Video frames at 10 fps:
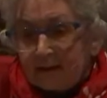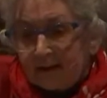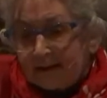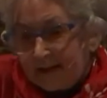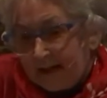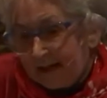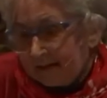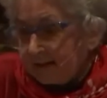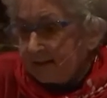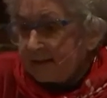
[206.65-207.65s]

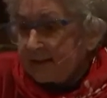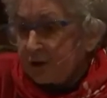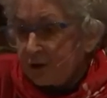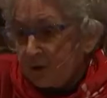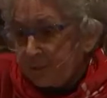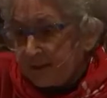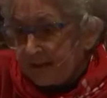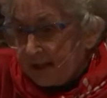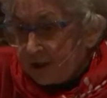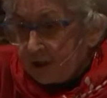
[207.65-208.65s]
Again, this
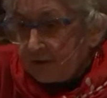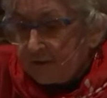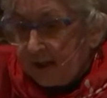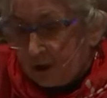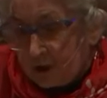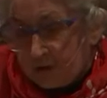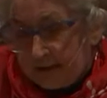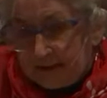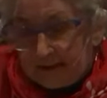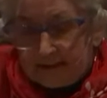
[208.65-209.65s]
interpretation of
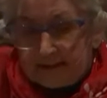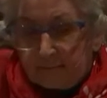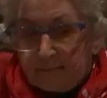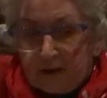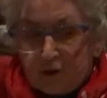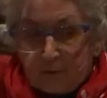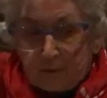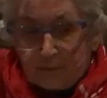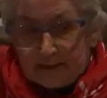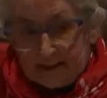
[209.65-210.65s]
country that is something to
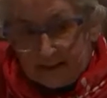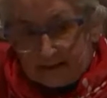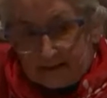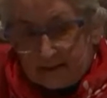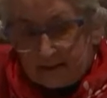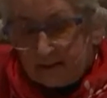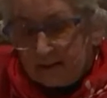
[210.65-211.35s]
be possessed,